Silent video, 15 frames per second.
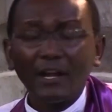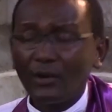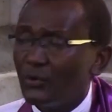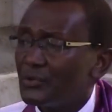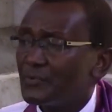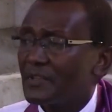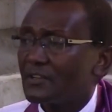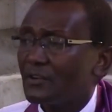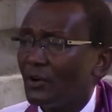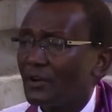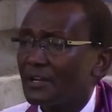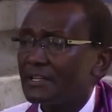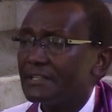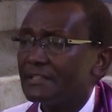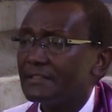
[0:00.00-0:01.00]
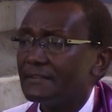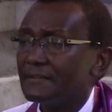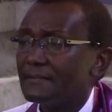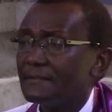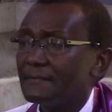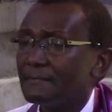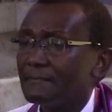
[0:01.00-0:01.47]
Alone with God
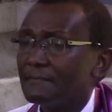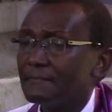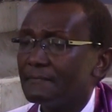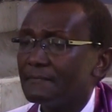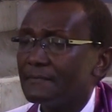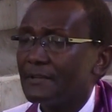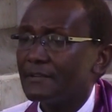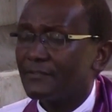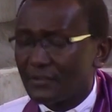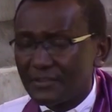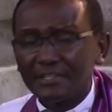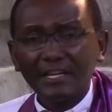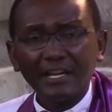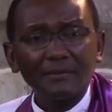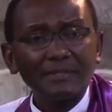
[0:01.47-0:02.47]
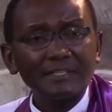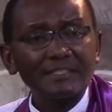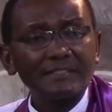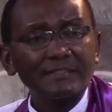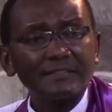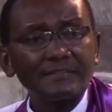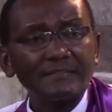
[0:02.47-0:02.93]
for 3
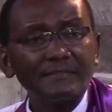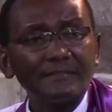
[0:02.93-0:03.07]
hours?